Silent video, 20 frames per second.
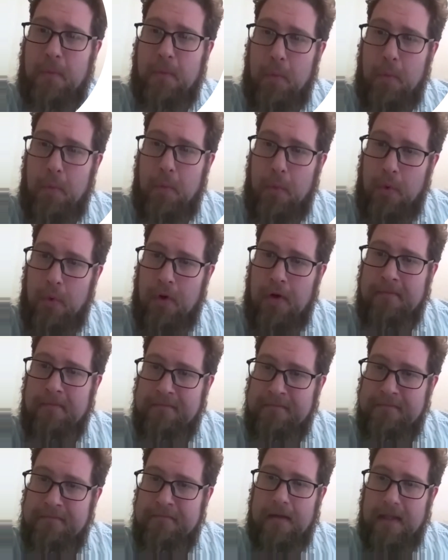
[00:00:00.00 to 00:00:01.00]
It's a
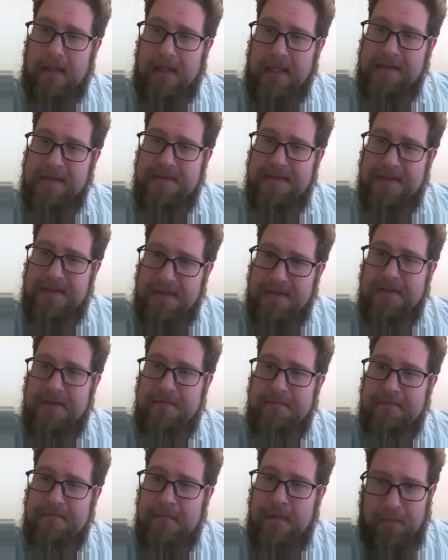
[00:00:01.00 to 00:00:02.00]
warm lead
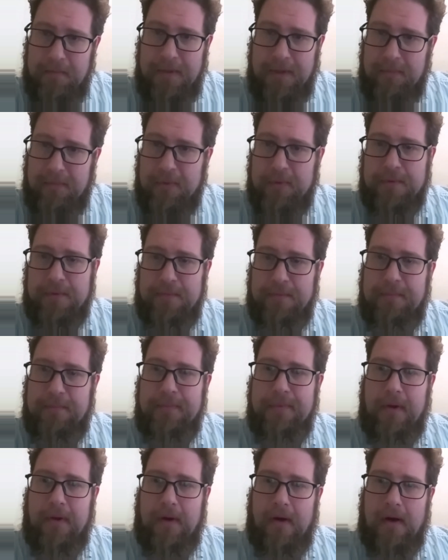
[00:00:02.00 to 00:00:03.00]
system. People
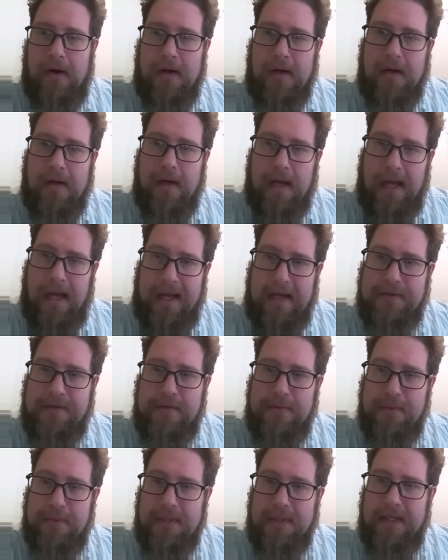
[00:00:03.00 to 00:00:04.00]
are
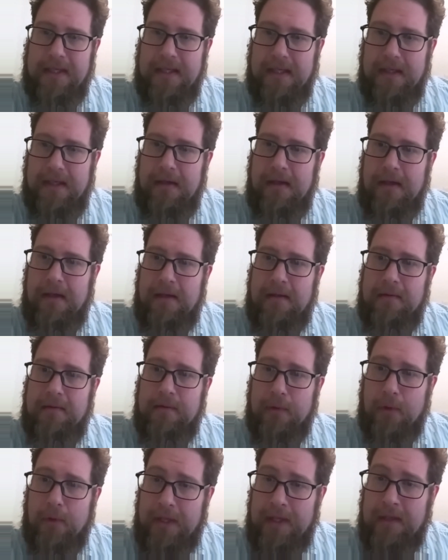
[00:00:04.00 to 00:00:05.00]
actually
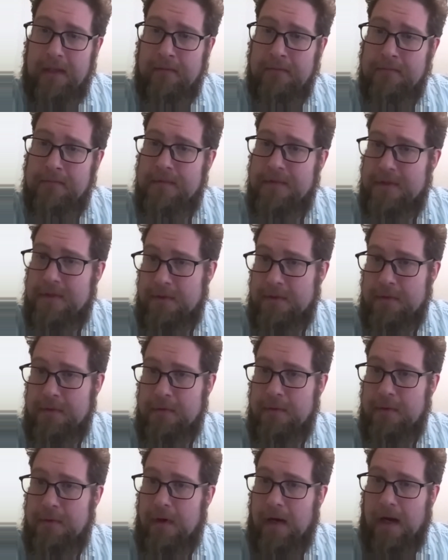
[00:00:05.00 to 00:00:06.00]
looking
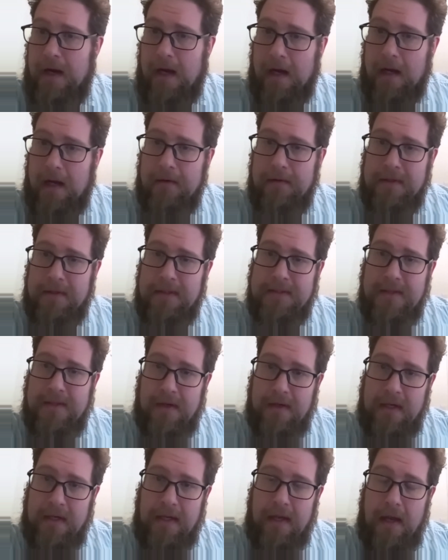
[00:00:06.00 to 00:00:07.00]
to hire an
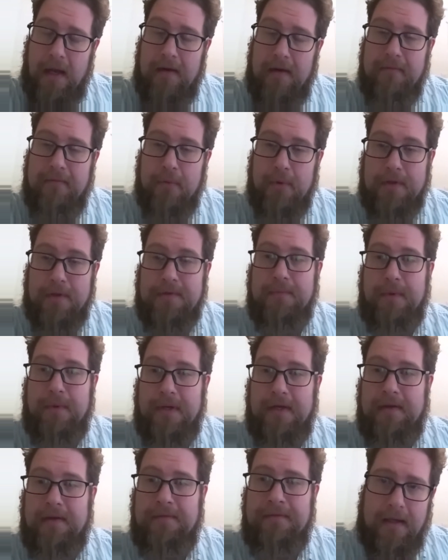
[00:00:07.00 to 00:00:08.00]
attorney. I've worked
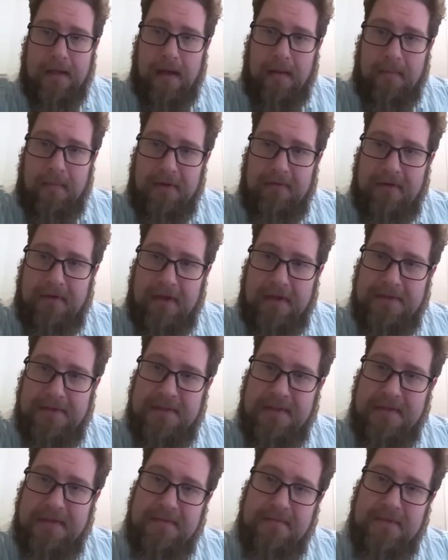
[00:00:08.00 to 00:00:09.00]
with a couple of other
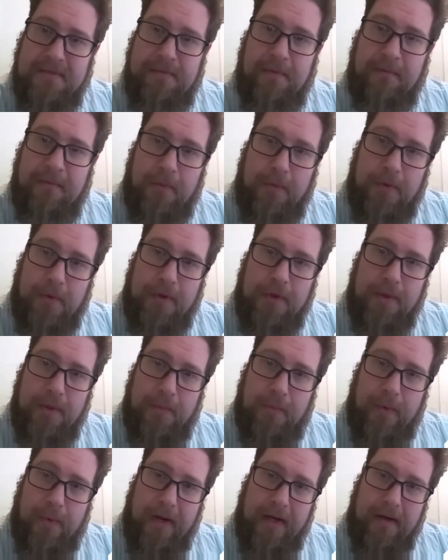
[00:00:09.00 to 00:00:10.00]
systems before
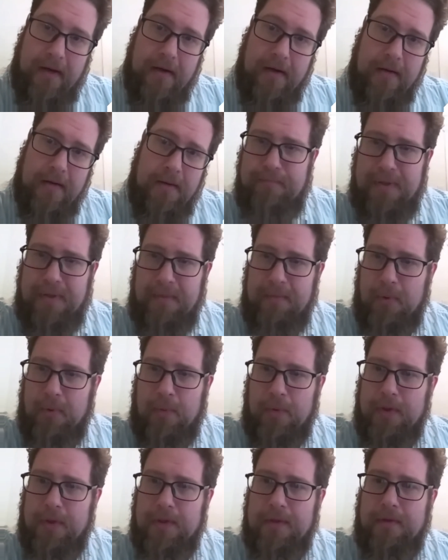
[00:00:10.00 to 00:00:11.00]
where people
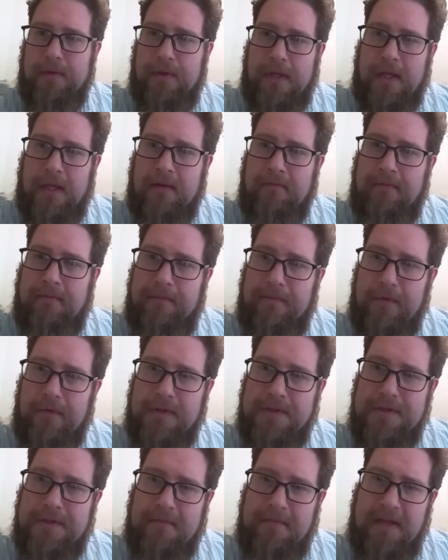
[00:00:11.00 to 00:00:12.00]
were looking
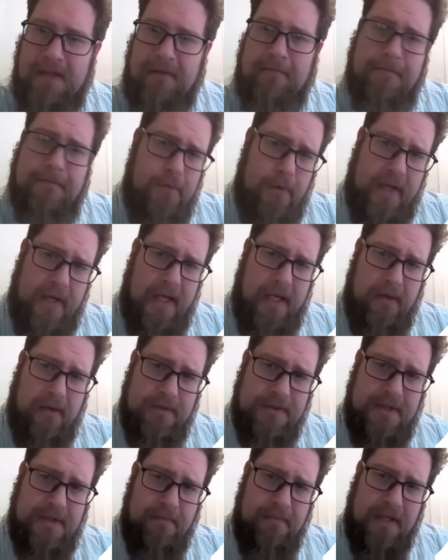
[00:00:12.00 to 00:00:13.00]
for something free
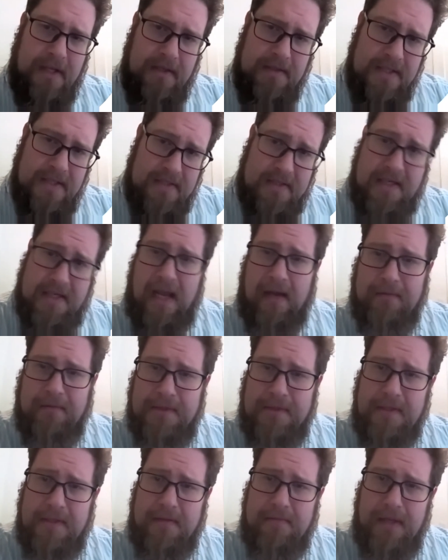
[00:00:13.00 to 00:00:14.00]
or something
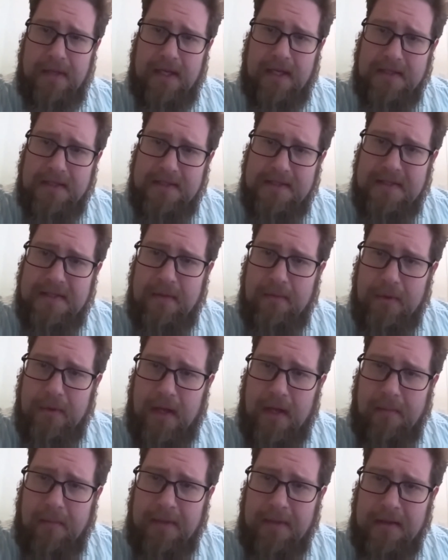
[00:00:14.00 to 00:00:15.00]
discounted because they were
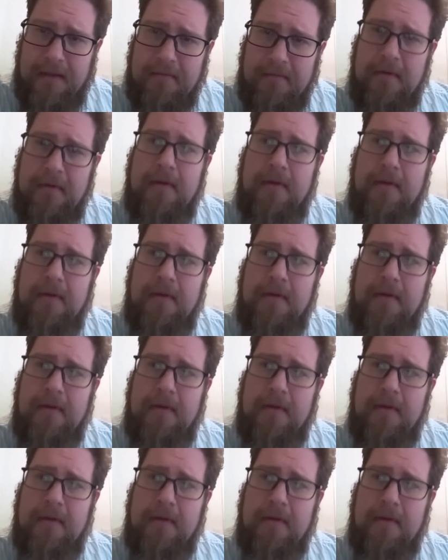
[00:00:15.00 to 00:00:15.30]
coming